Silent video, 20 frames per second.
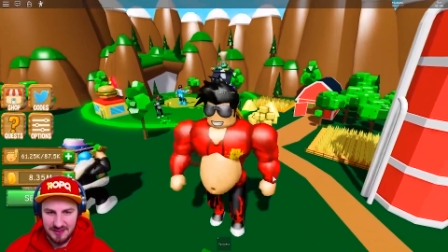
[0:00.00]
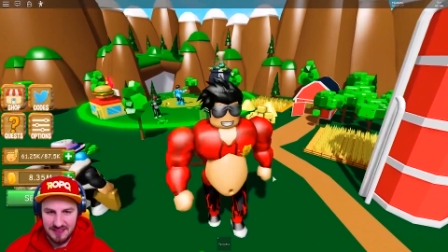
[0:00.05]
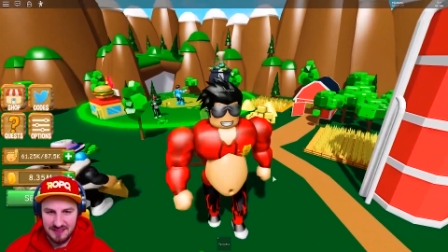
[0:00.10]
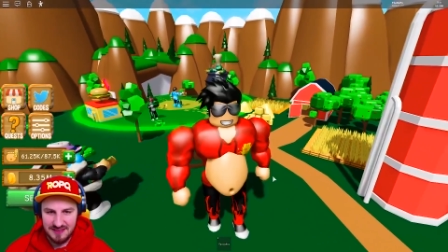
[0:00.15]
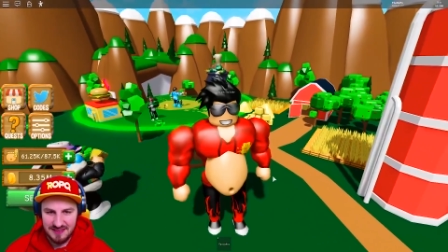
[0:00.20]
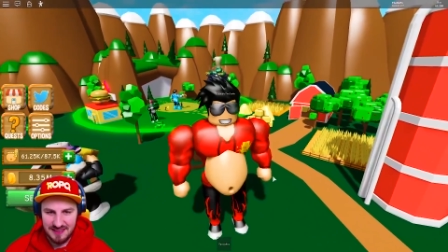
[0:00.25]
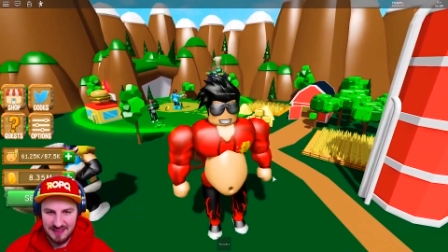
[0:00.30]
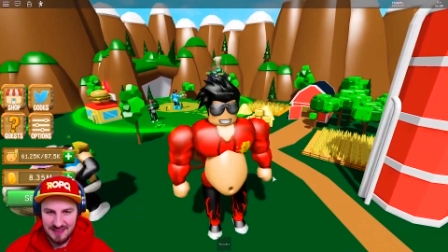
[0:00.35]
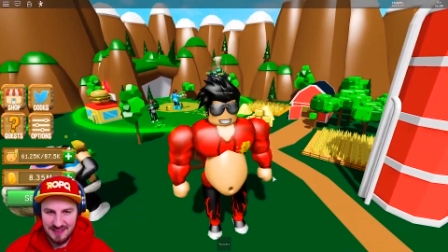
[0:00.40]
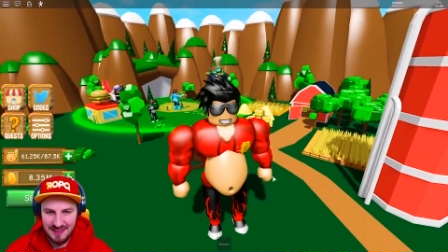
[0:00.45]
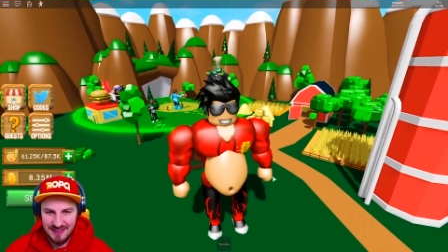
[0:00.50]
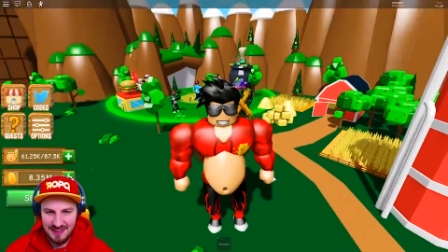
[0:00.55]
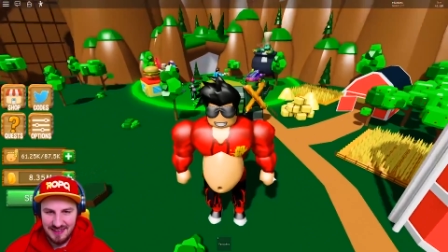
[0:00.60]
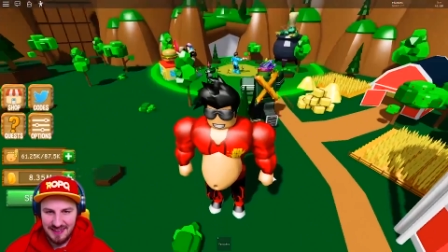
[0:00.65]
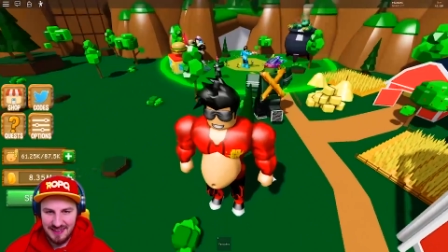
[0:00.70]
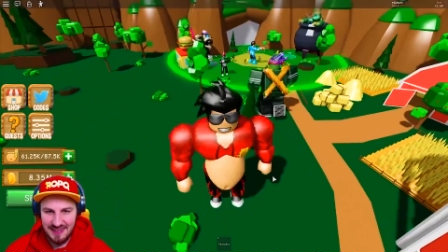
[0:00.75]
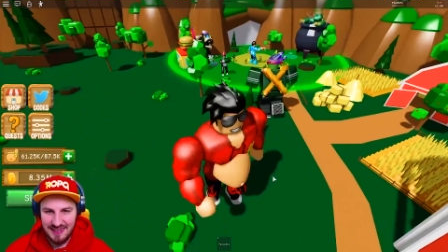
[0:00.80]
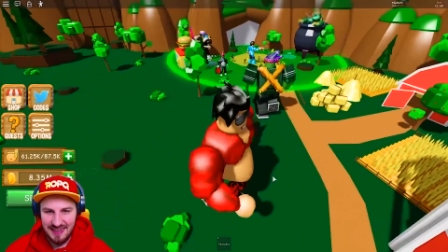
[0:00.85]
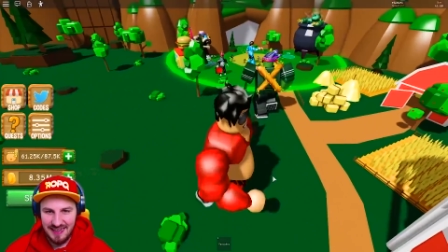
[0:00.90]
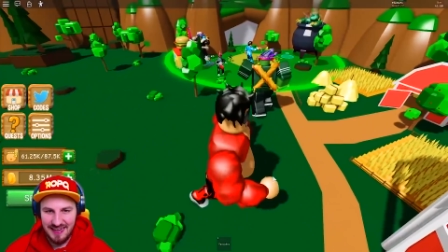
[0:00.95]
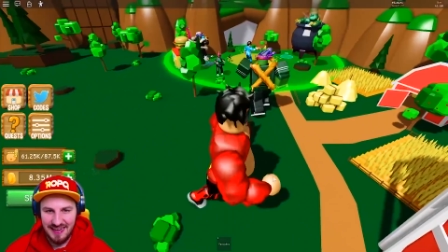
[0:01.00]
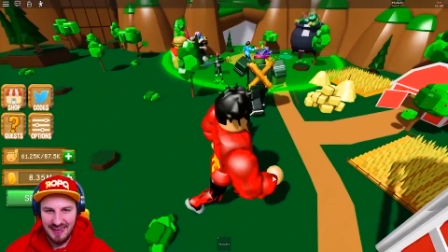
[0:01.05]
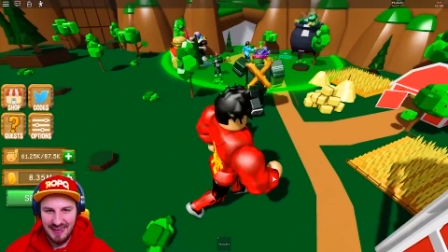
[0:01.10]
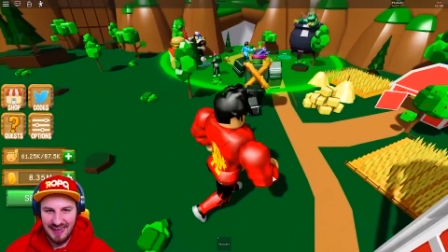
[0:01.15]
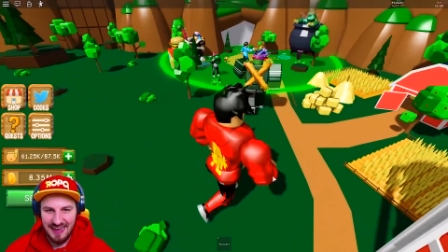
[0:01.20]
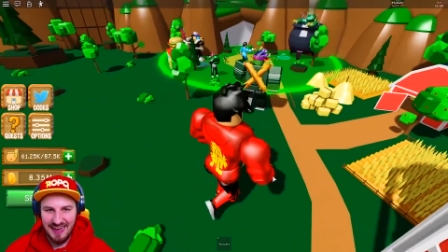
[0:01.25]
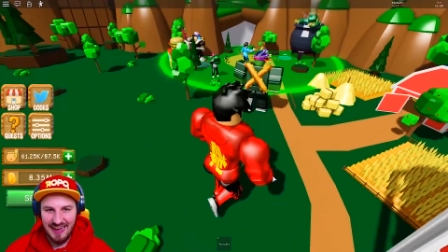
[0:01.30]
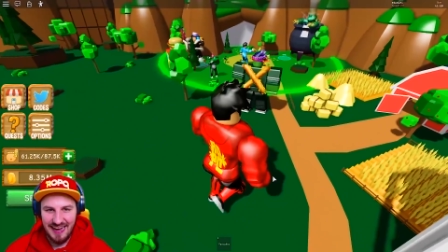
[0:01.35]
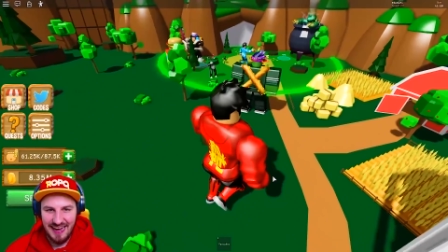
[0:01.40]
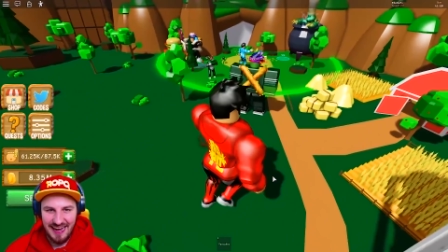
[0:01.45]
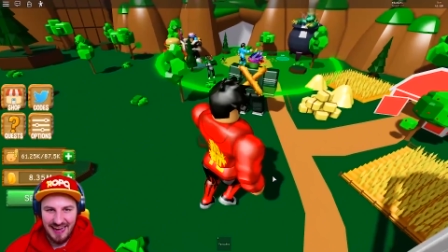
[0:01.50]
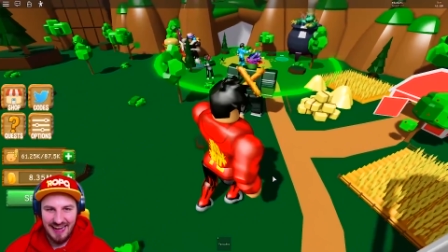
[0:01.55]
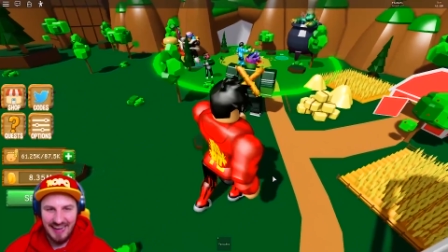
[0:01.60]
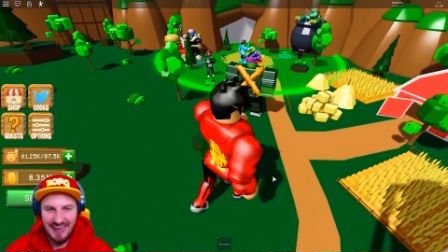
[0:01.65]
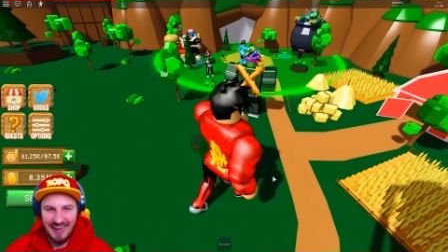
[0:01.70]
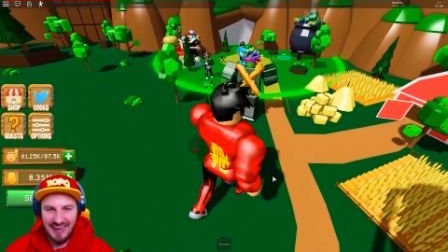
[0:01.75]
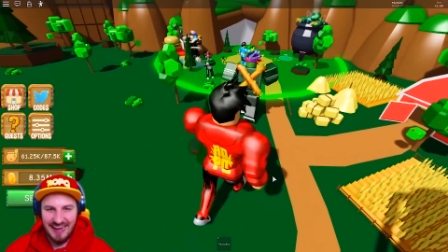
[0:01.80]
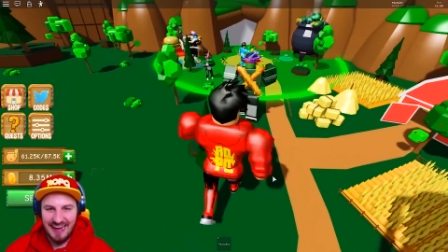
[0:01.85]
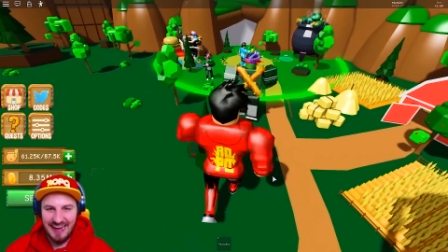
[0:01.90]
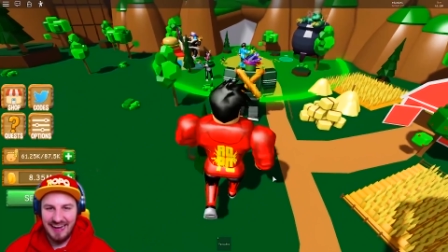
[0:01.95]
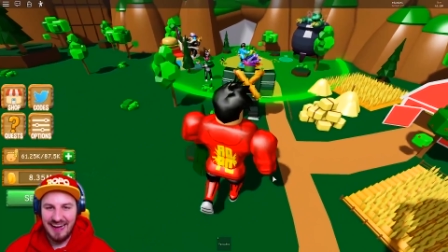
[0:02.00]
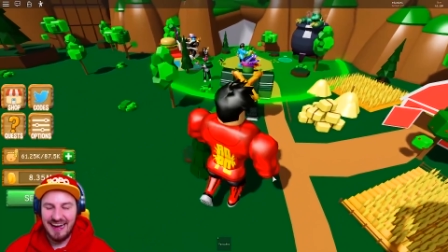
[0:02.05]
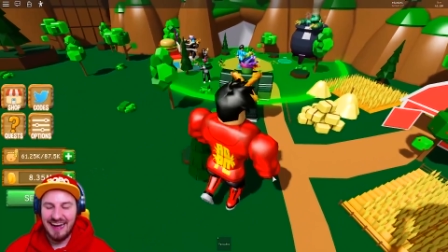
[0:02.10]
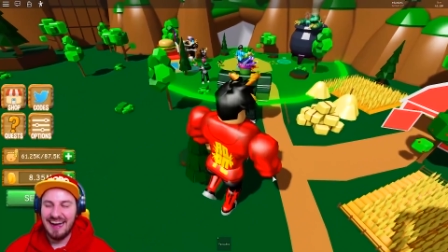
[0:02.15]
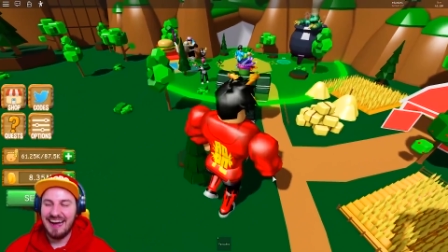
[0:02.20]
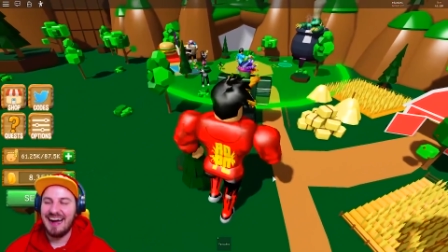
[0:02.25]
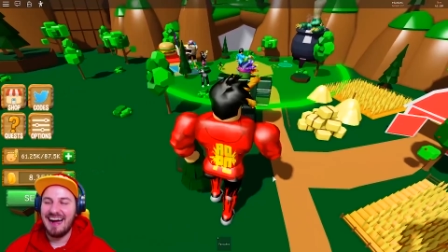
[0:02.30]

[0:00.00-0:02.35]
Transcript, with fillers: Get out of here. Carrots.